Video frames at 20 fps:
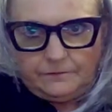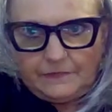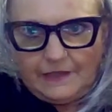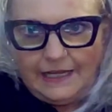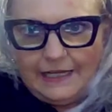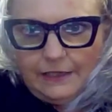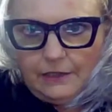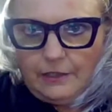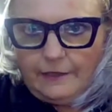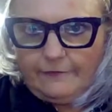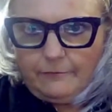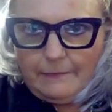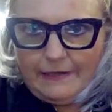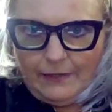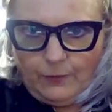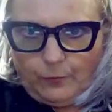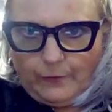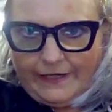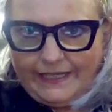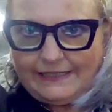I love
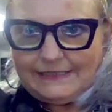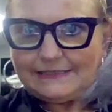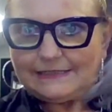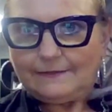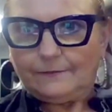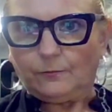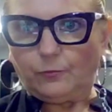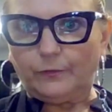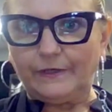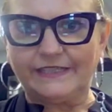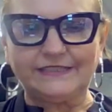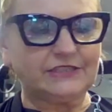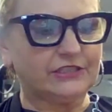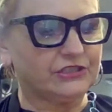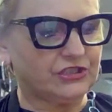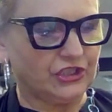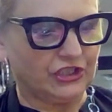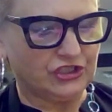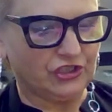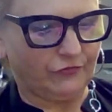my wigs. Wigs are
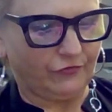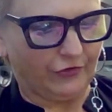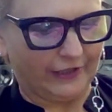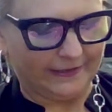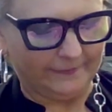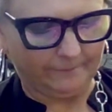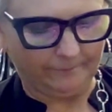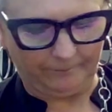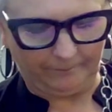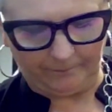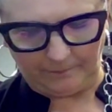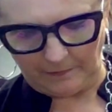such fun.